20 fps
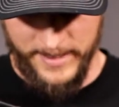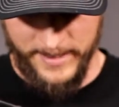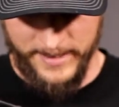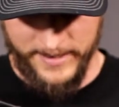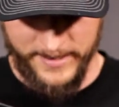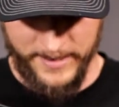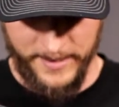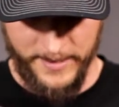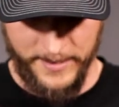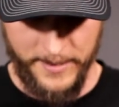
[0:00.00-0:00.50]

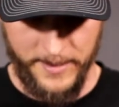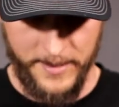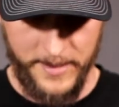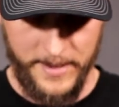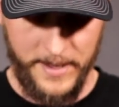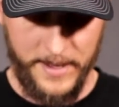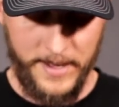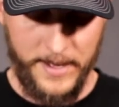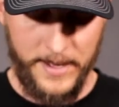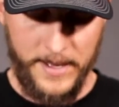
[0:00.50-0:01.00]
So
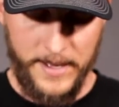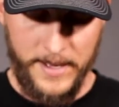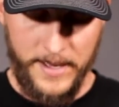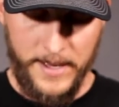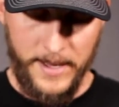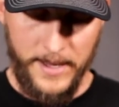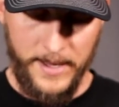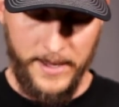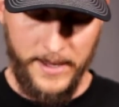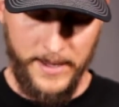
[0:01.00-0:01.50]

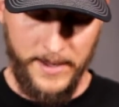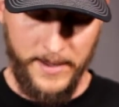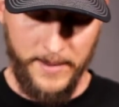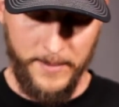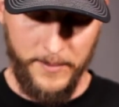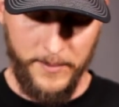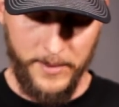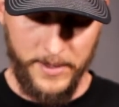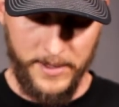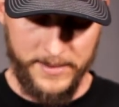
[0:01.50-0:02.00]

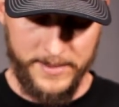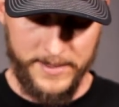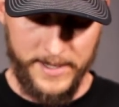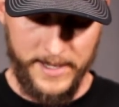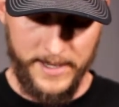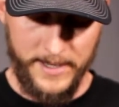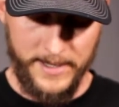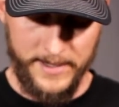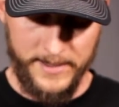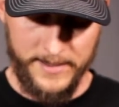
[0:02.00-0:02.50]
what I was
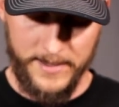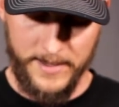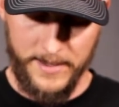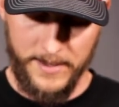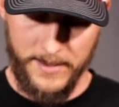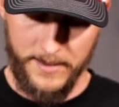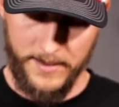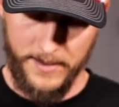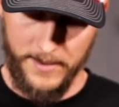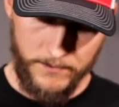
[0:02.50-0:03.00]
saying is
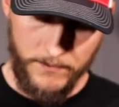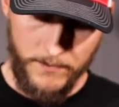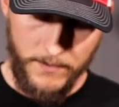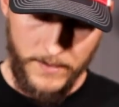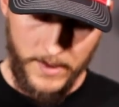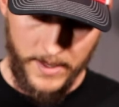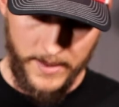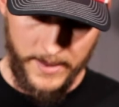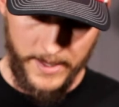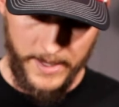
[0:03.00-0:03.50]

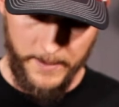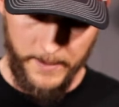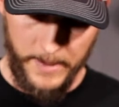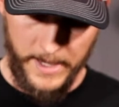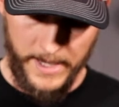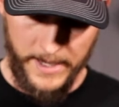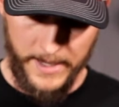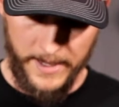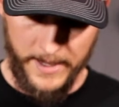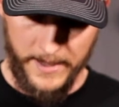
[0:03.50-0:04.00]
they
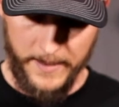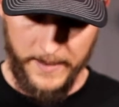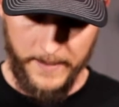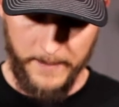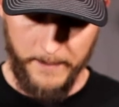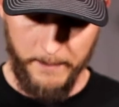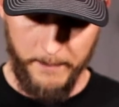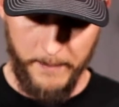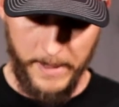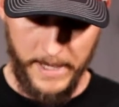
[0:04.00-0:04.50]
made it
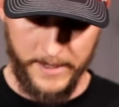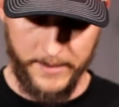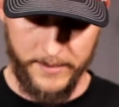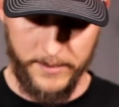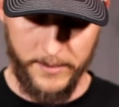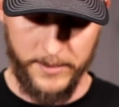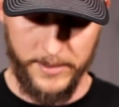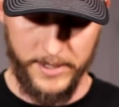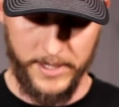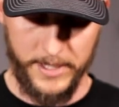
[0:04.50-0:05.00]

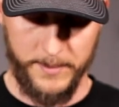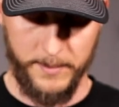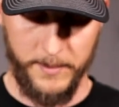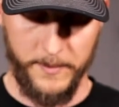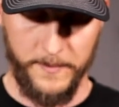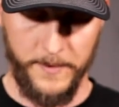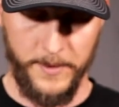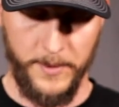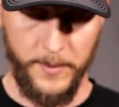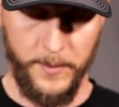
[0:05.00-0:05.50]
micro
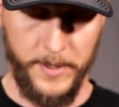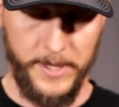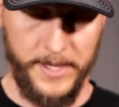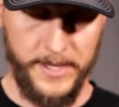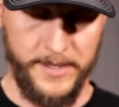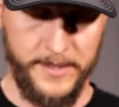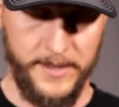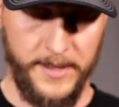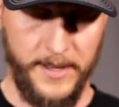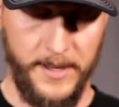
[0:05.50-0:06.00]
adjustable for the
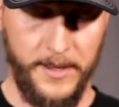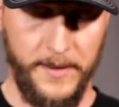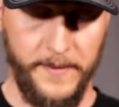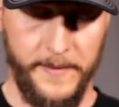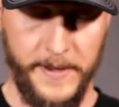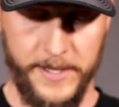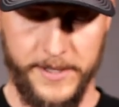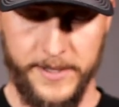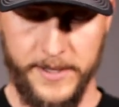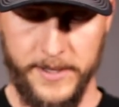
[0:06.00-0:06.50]
windage and the
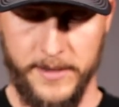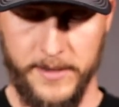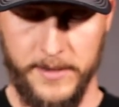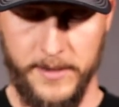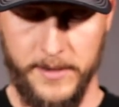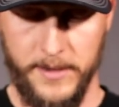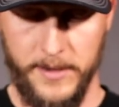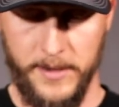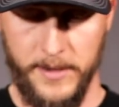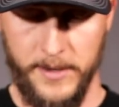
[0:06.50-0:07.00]
elevation
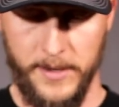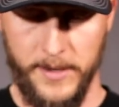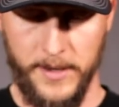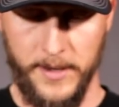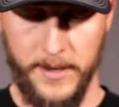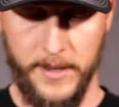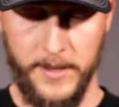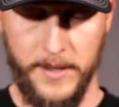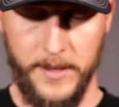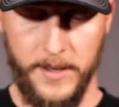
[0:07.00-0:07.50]

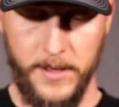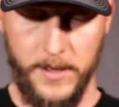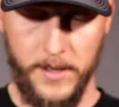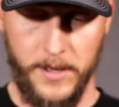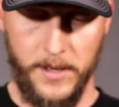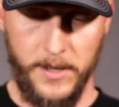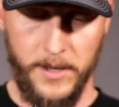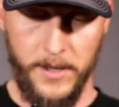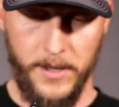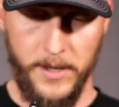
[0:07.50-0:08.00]
on
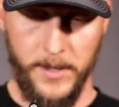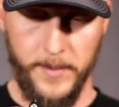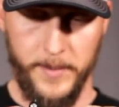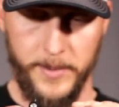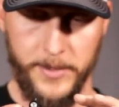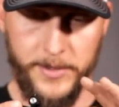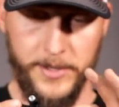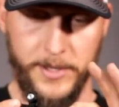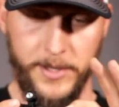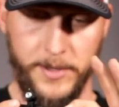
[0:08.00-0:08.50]

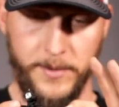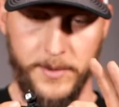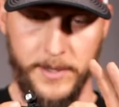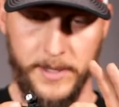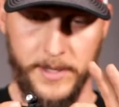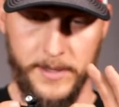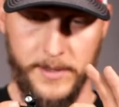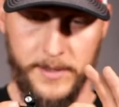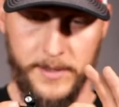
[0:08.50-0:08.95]
your tuning